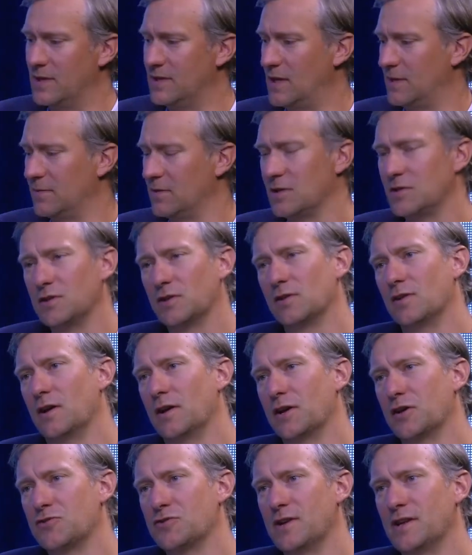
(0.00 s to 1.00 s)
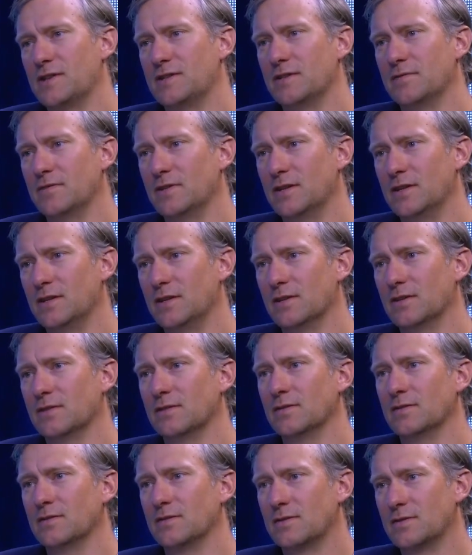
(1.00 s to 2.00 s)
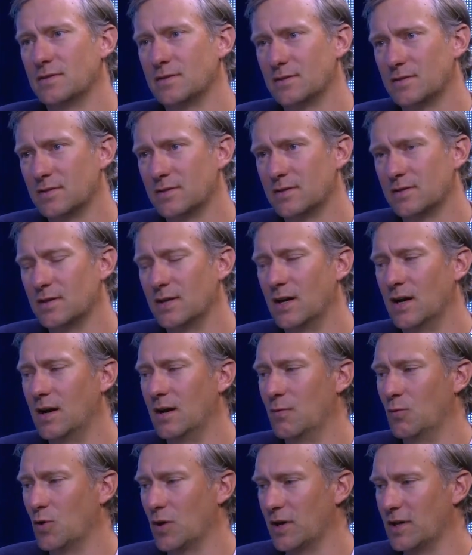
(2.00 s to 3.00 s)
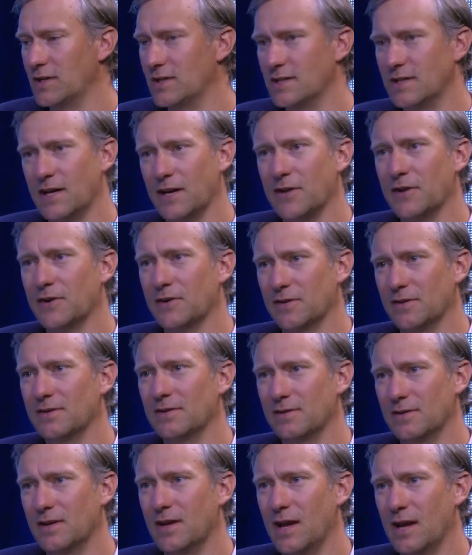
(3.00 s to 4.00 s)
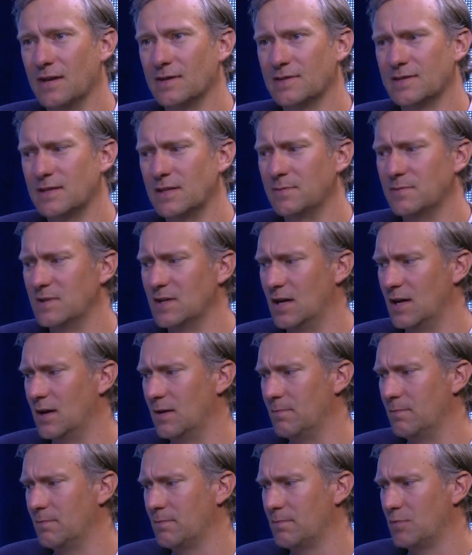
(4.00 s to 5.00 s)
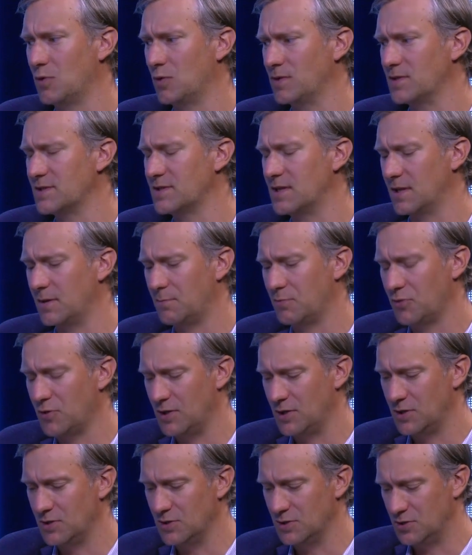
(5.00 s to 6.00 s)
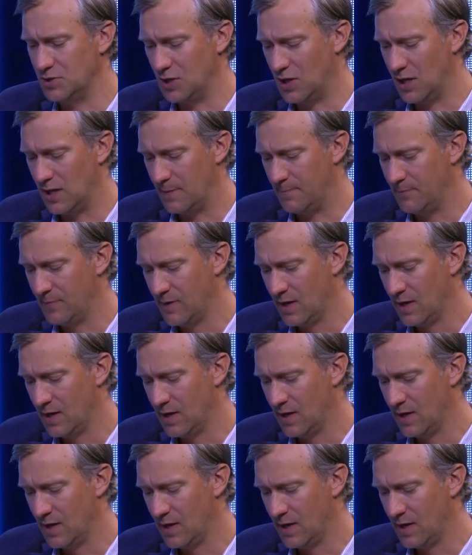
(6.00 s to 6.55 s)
definitely took a lot of creativity and working together, and it seemed Portland's done a pretty good job.